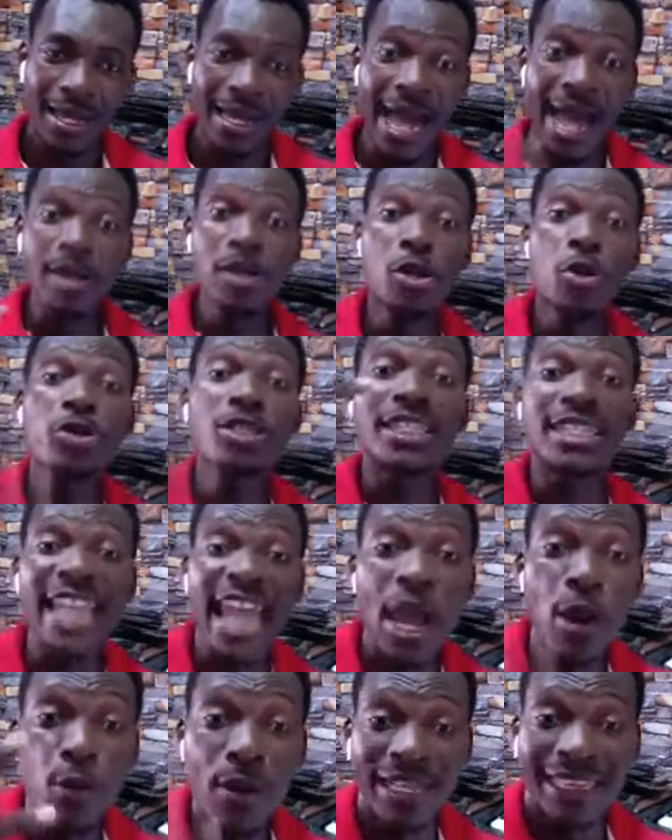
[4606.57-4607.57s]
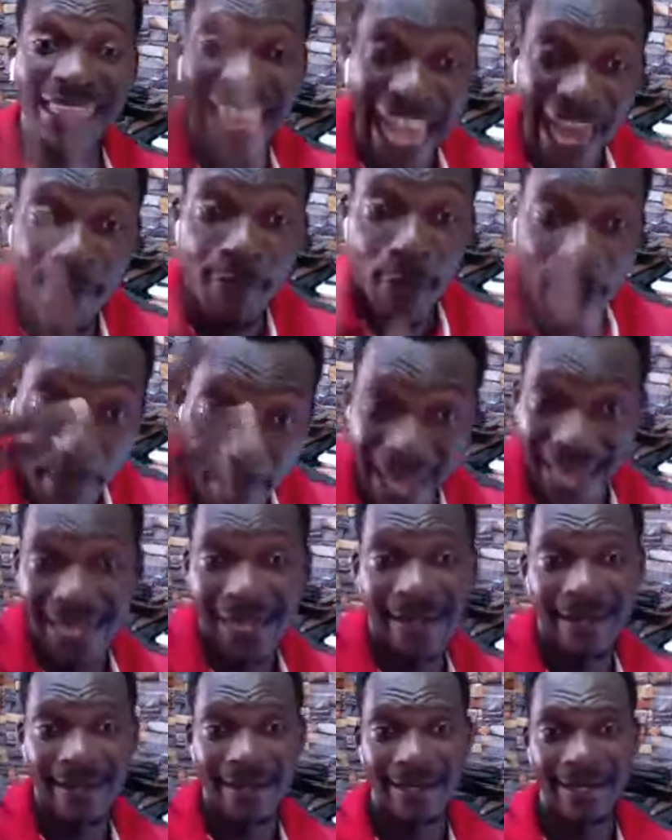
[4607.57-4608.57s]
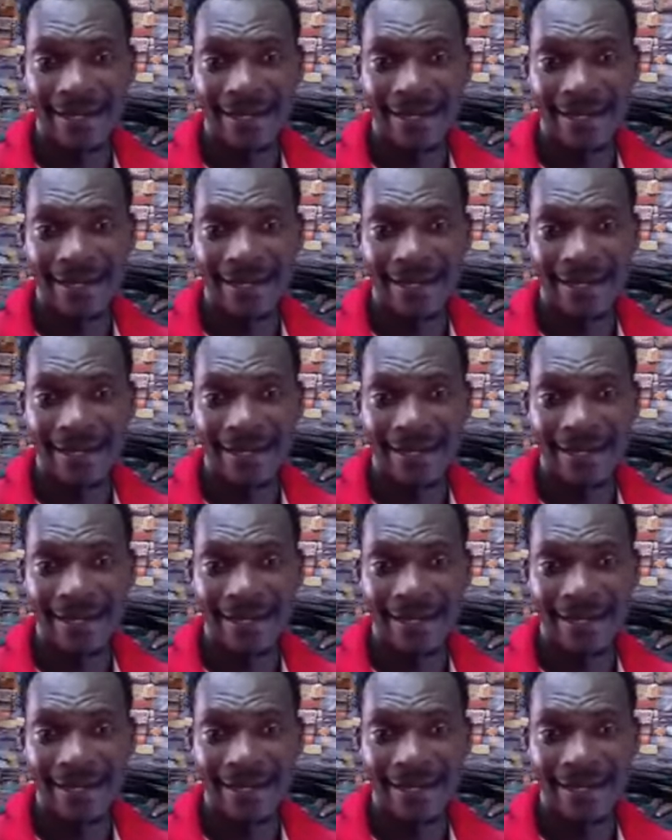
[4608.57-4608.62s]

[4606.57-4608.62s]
can you stay with 10 women?